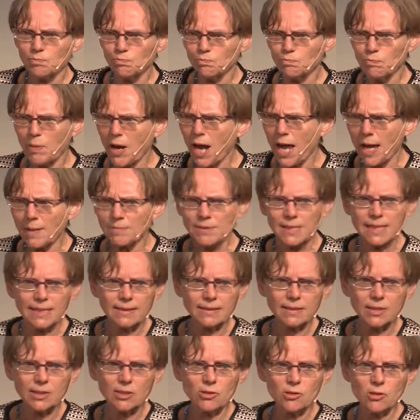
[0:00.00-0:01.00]
Perhaps
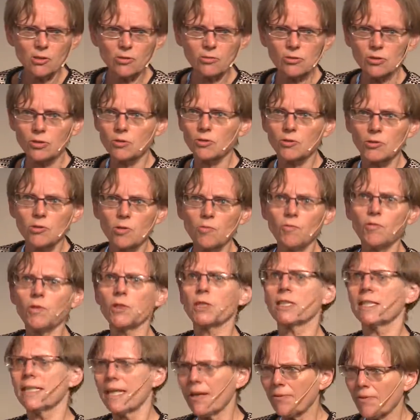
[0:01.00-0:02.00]
NGOs you
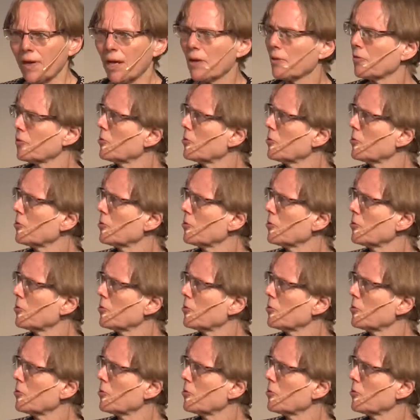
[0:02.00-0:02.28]
would never have